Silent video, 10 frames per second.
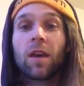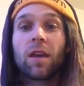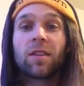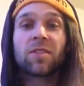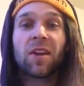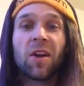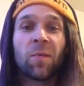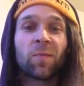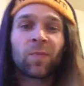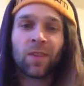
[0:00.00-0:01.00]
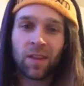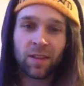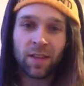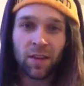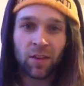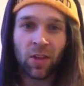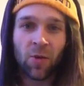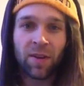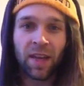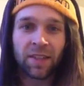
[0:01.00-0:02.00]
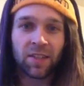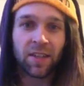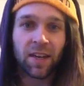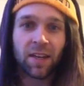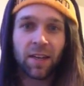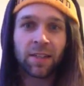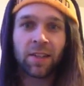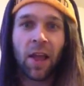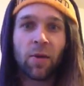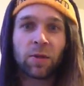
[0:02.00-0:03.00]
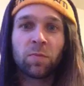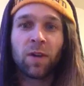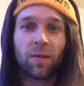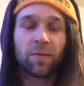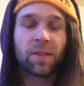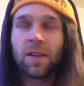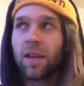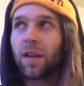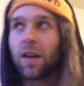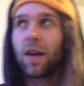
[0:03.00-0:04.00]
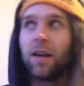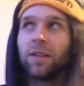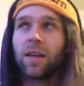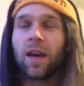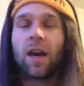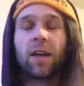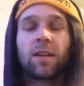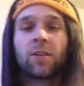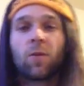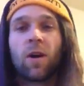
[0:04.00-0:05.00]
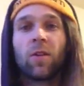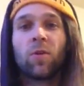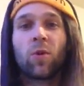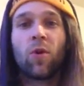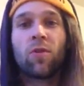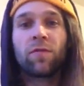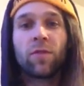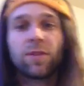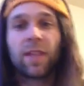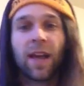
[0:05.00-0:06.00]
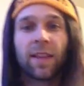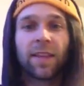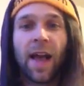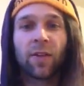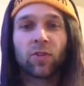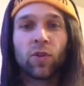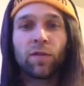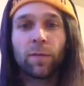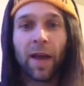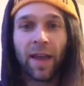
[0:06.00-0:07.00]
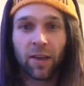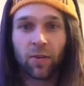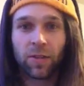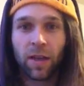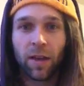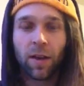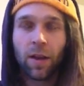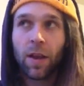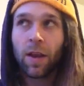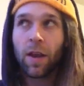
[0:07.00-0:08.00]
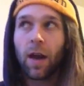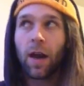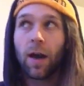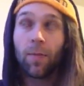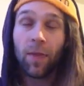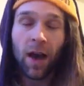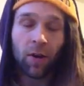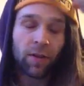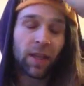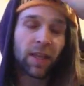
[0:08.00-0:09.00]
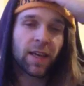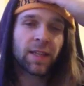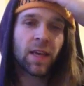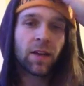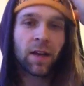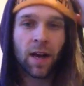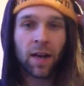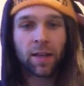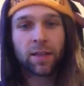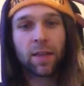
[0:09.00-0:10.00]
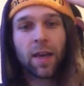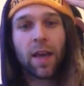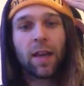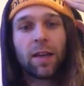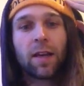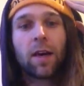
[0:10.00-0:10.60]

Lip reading: so, I'll start with yesterday. Yesterday, I was pumped because to our local Whole Foods, they got the Altufa mangoes in. I don't really like the other kind, and